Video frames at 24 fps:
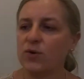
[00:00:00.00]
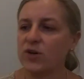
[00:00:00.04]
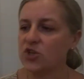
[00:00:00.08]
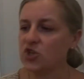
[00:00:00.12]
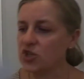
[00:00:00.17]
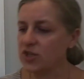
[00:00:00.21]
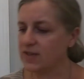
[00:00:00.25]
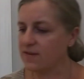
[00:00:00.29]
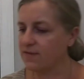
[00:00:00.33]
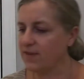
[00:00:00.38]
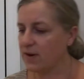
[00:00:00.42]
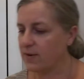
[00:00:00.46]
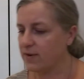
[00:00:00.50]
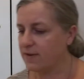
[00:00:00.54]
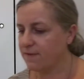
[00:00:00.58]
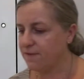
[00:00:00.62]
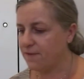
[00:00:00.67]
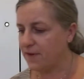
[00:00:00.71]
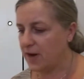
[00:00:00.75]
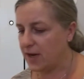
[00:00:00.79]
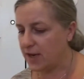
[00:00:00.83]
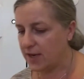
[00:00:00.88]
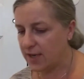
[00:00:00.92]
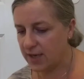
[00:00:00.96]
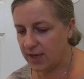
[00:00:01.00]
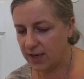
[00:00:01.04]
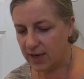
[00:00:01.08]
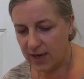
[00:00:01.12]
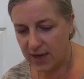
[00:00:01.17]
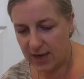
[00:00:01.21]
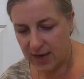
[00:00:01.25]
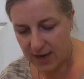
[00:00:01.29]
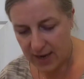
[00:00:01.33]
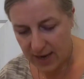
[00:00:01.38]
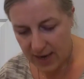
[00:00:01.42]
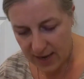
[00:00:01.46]
it's just very fun.
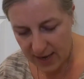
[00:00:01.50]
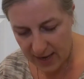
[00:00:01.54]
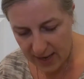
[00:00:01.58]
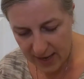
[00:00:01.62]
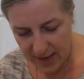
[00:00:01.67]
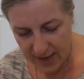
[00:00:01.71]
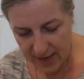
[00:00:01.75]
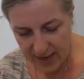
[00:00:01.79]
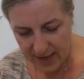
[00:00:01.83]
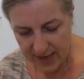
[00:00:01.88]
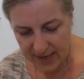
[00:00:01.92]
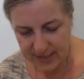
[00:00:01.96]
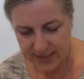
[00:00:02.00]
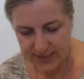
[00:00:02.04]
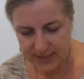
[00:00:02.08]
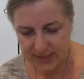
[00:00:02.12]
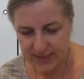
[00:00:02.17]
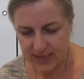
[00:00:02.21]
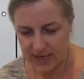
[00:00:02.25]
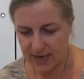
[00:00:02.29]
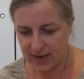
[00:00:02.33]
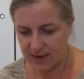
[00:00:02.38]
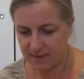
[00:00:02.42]
And